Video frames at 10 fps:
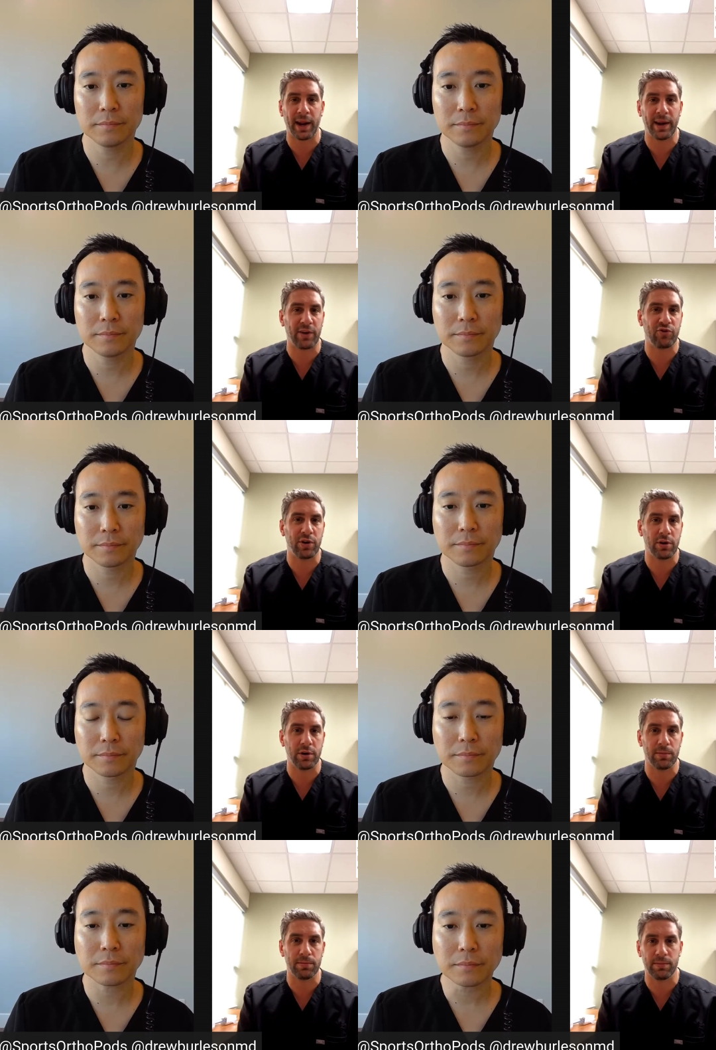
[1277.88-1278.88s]
Speaker 1: next year
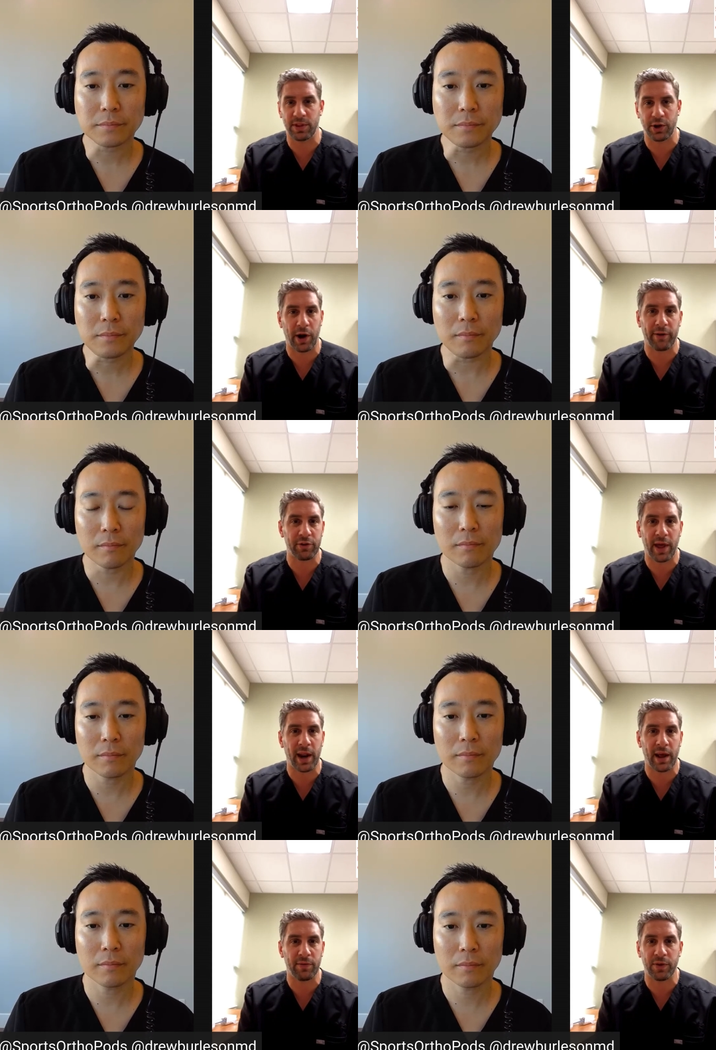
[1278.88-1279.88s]
and the year after that
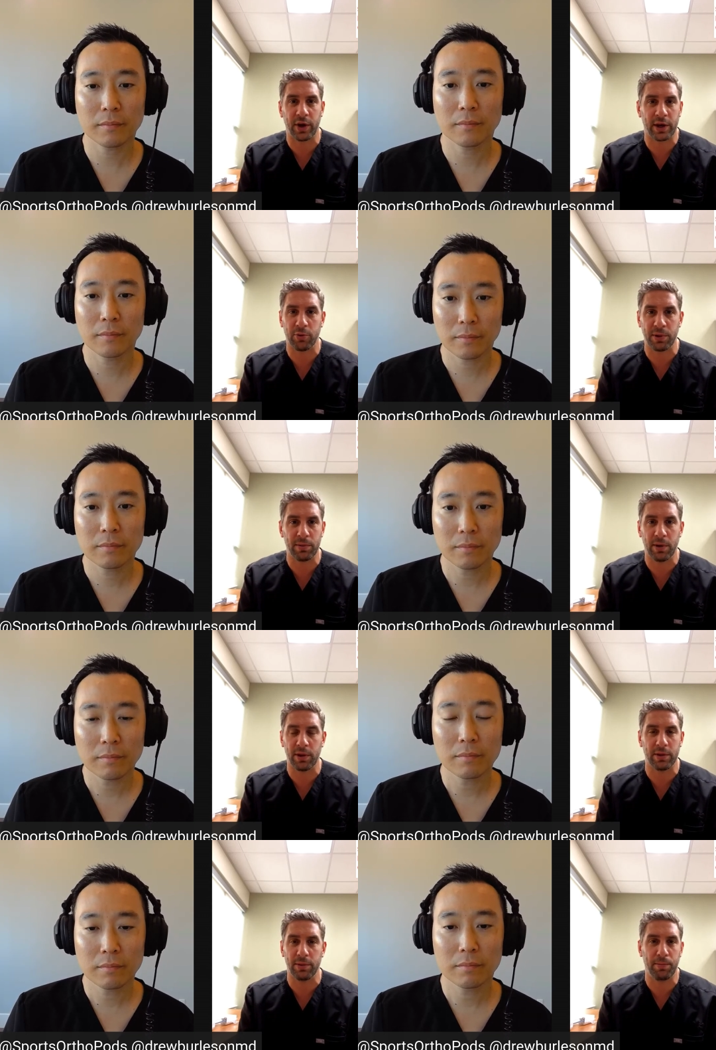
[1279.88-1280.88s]
i feel like he'll be uh,
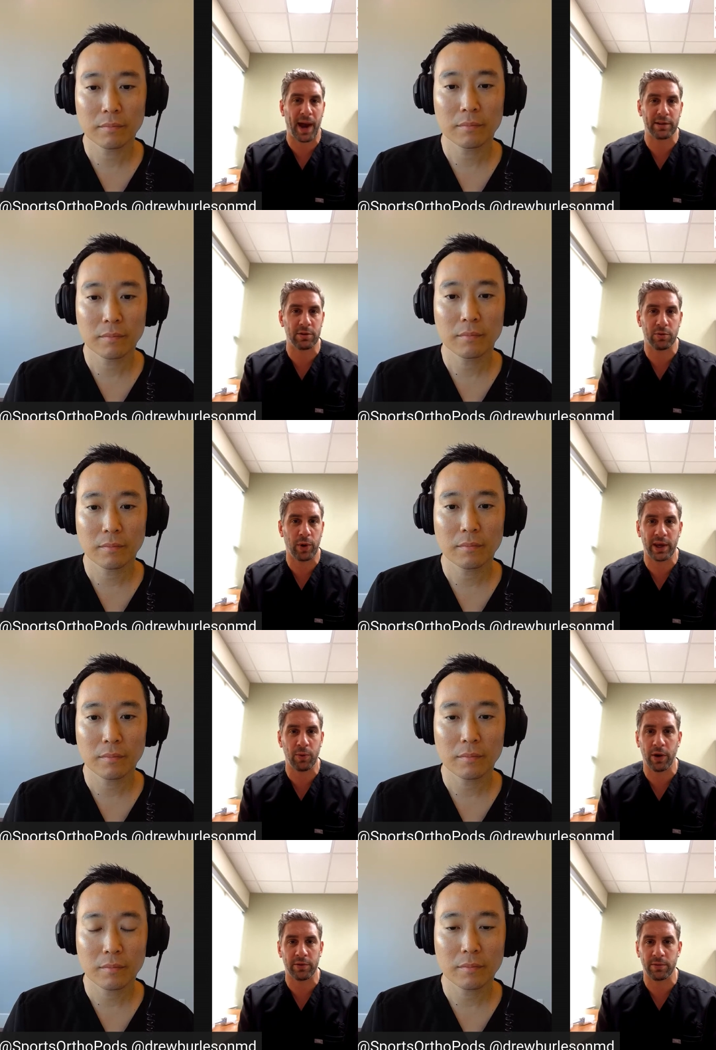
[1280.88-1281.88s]
back to the way he
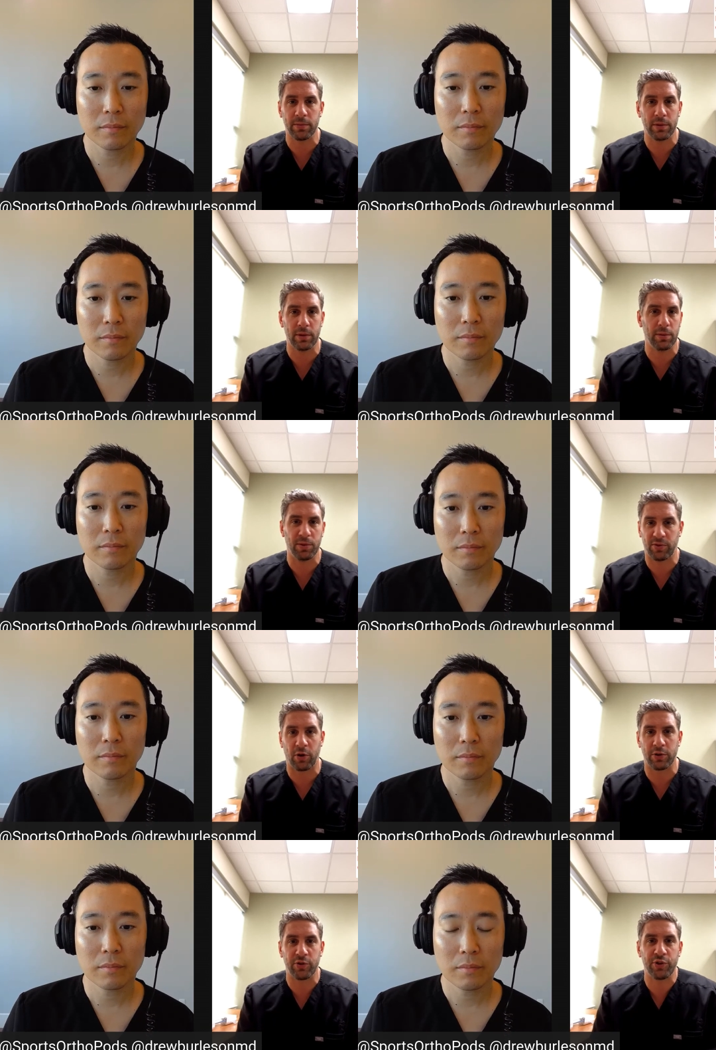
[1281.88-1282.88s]
was the start
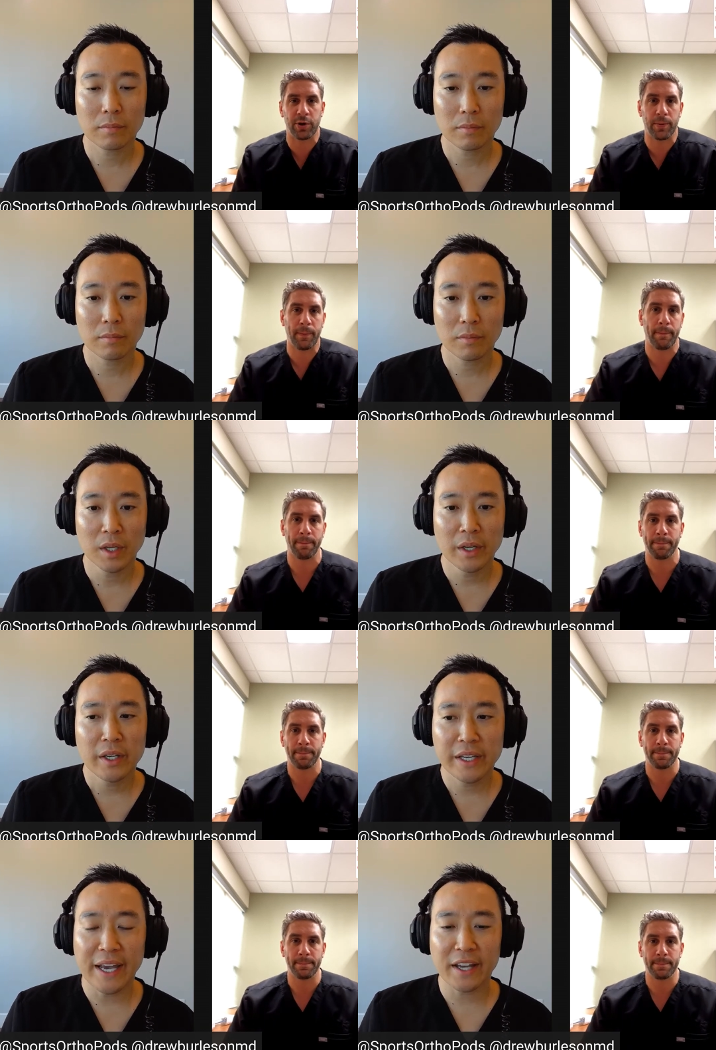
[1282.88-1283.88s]
of this year
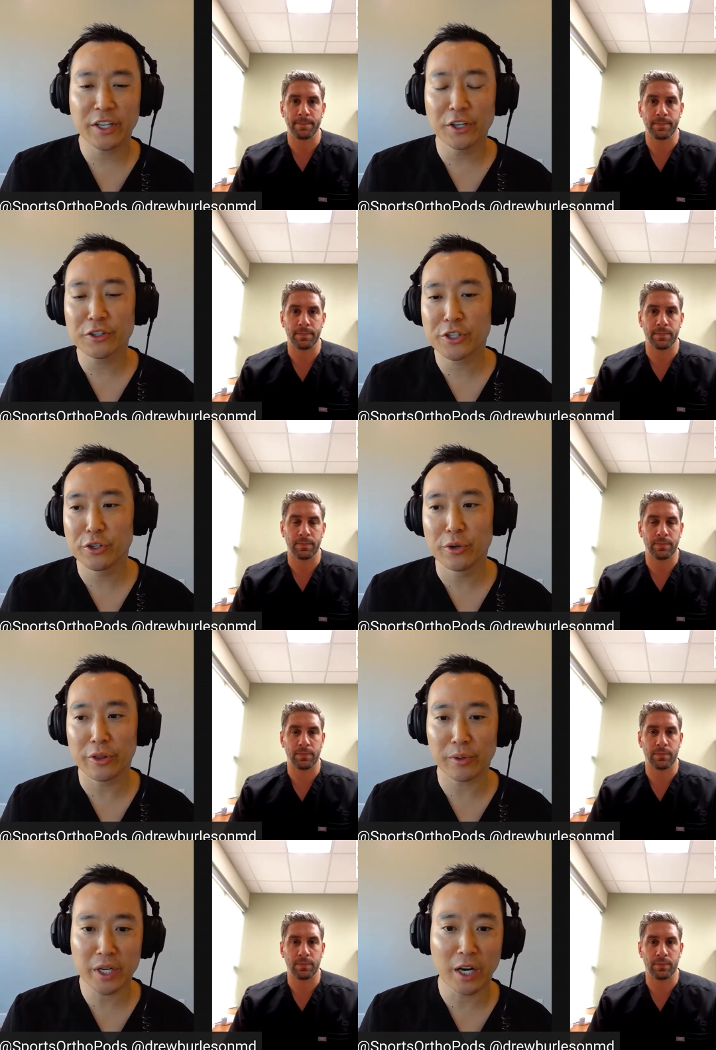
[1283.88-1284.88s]
Speaker 2: yeah year two in
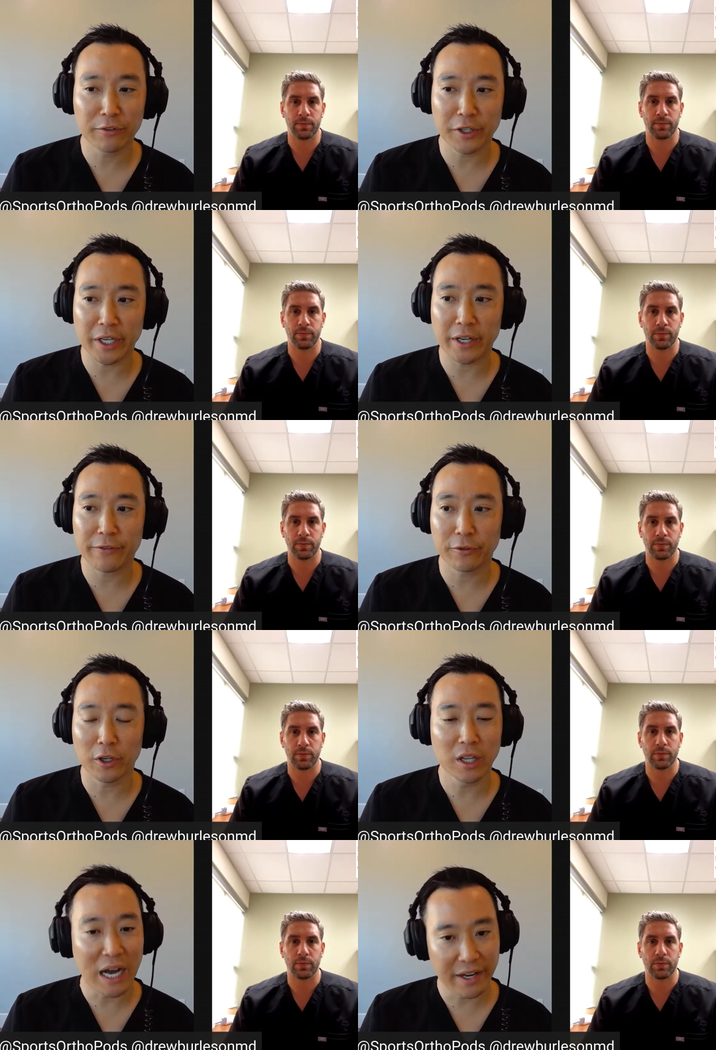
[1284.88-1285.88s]
the recovery for
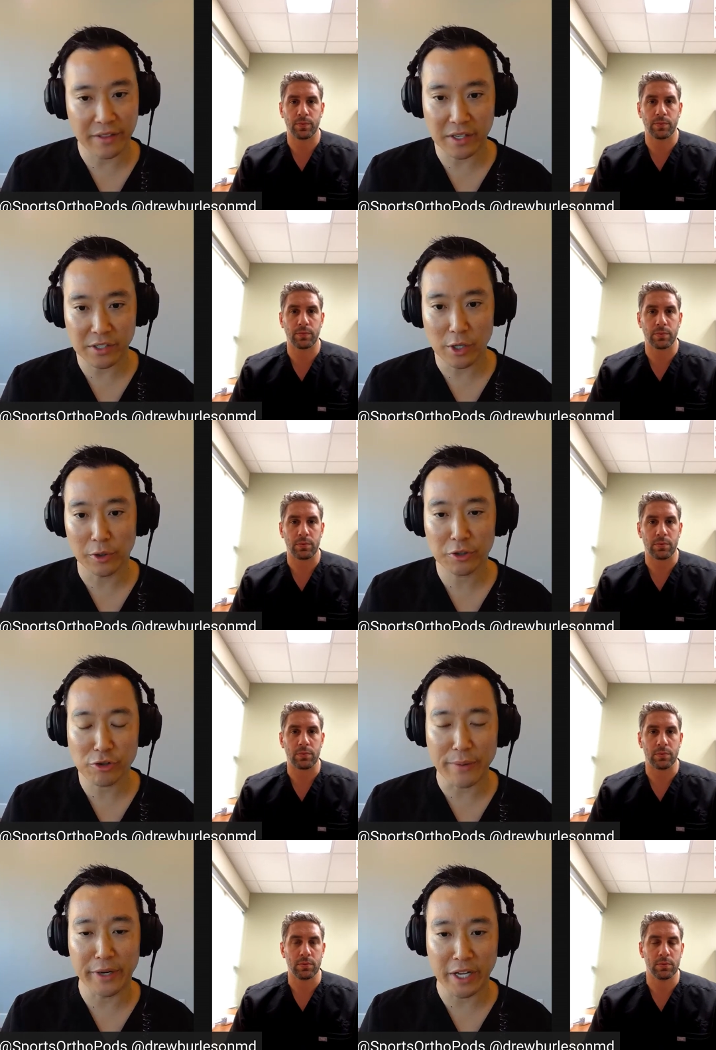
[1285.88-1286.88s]
a lot of these lower
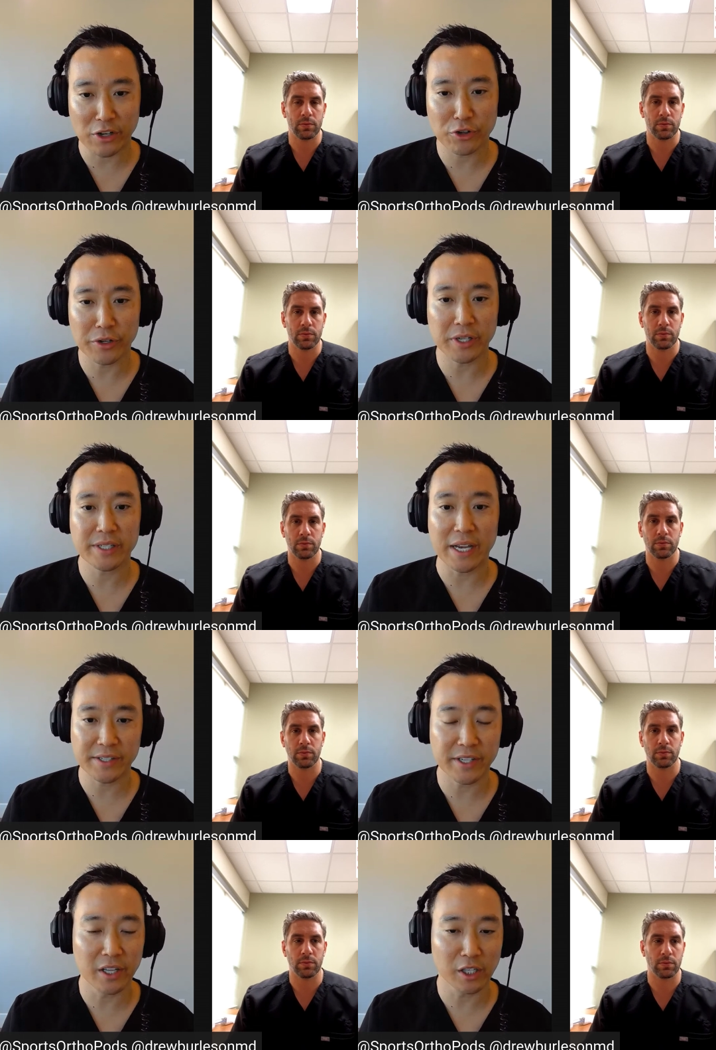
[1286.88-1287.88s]
extremity injuries
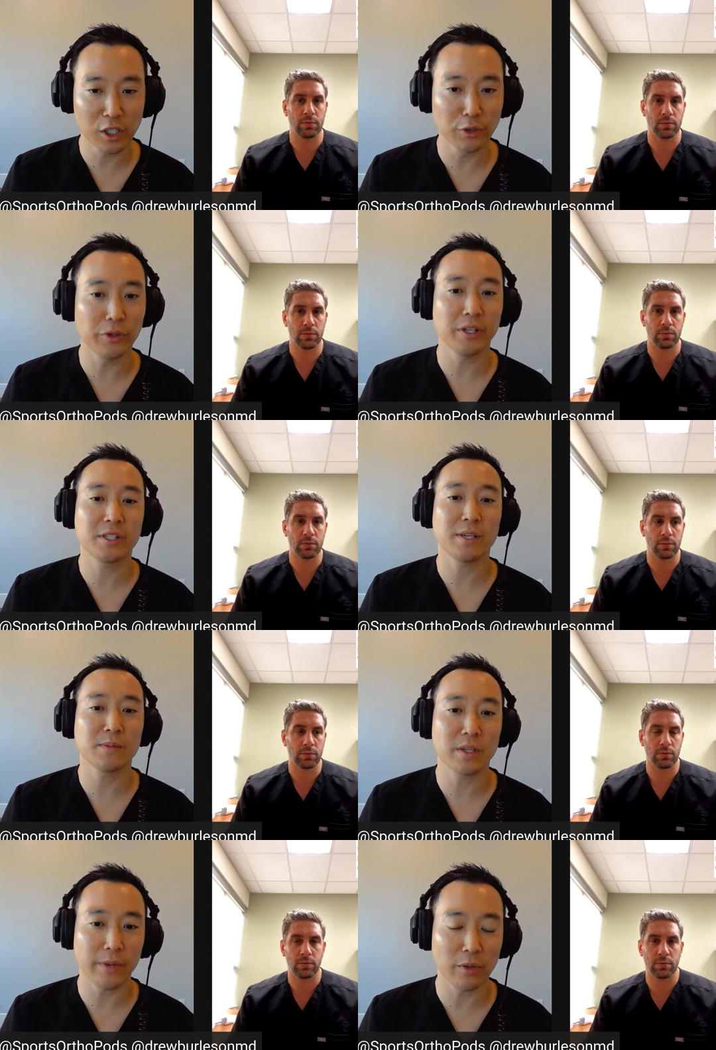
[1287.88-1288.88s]
acl included
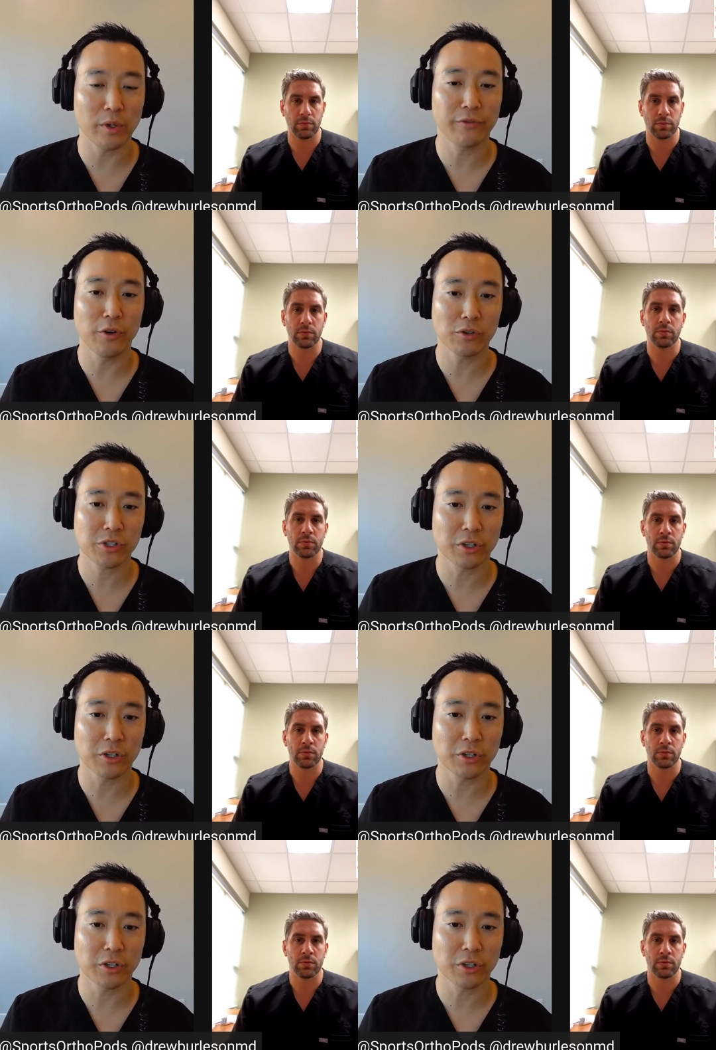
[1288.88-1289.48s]
seems to be when folks